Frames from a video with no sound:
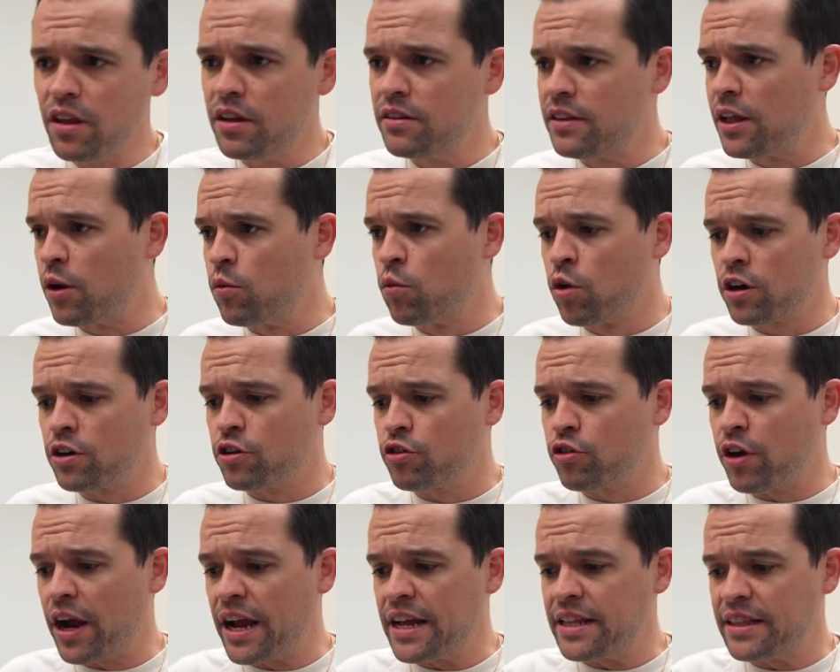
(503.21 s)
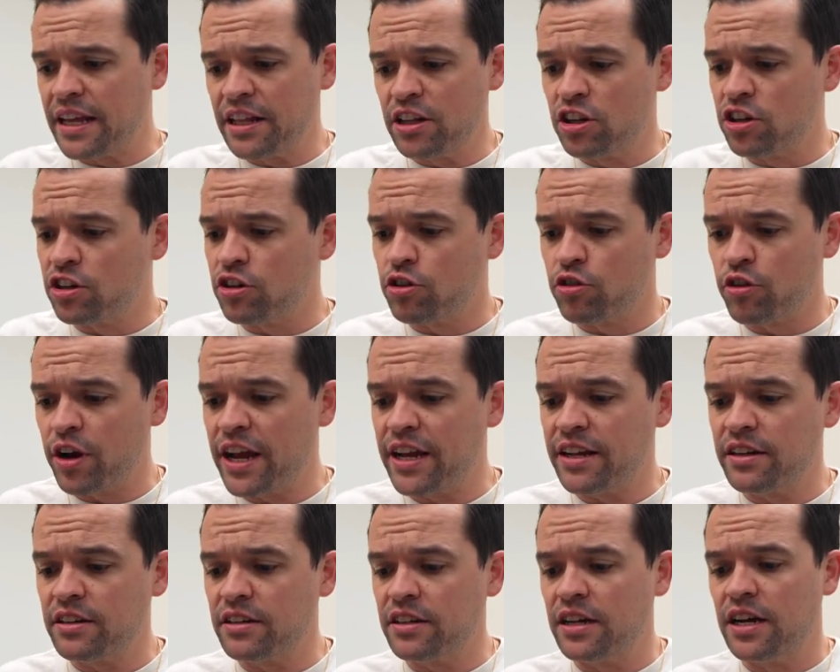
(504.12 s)
They work great. They look
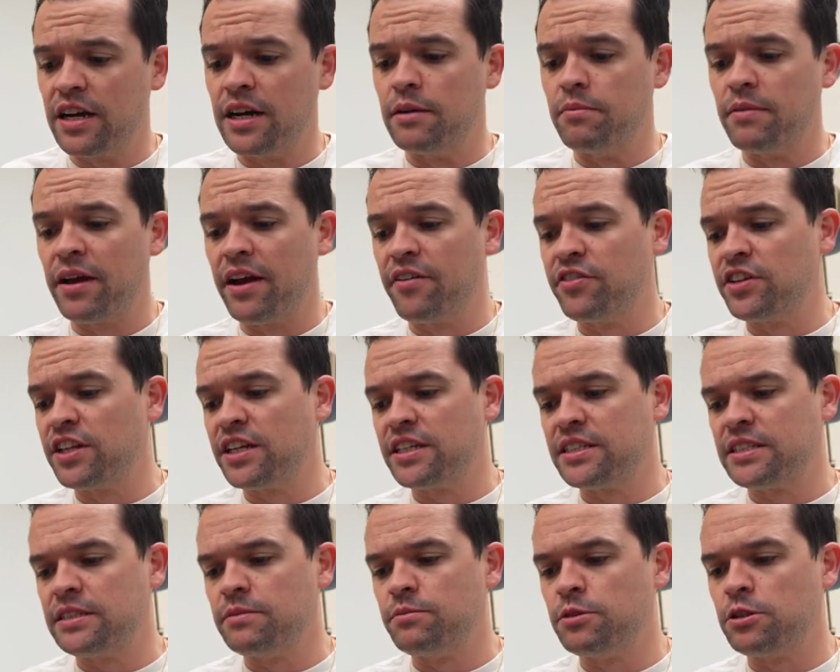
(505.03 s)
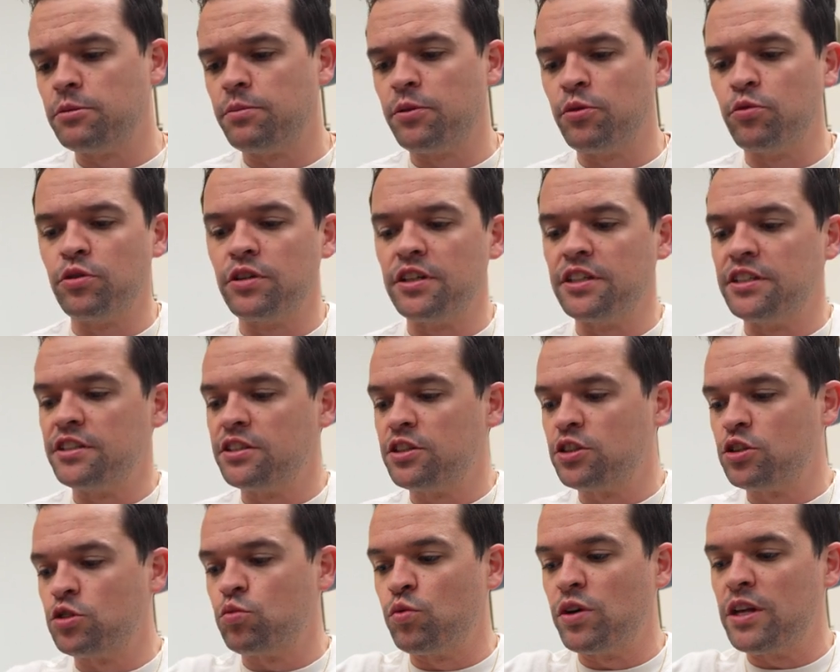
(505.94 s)
great. Everything seems to be really
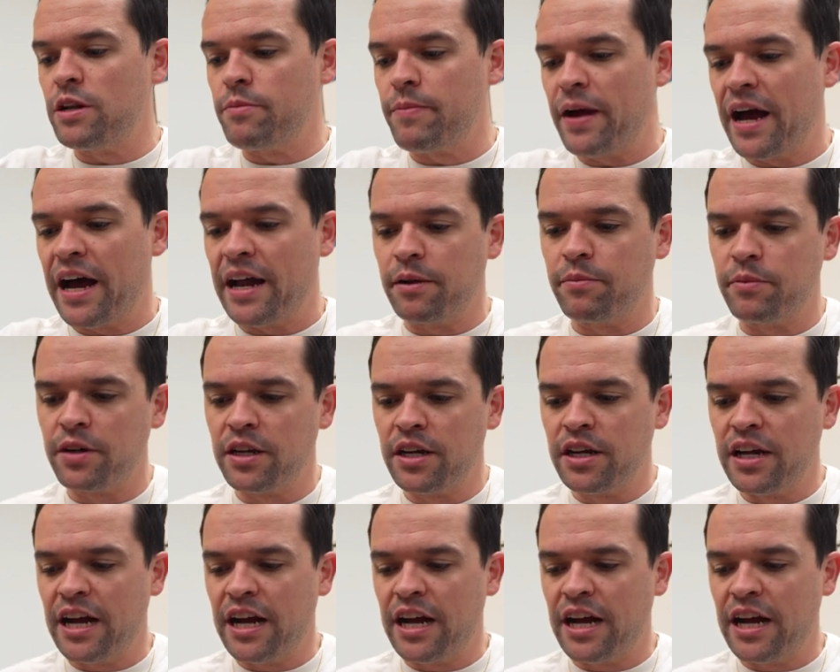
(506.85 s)
sweet about them.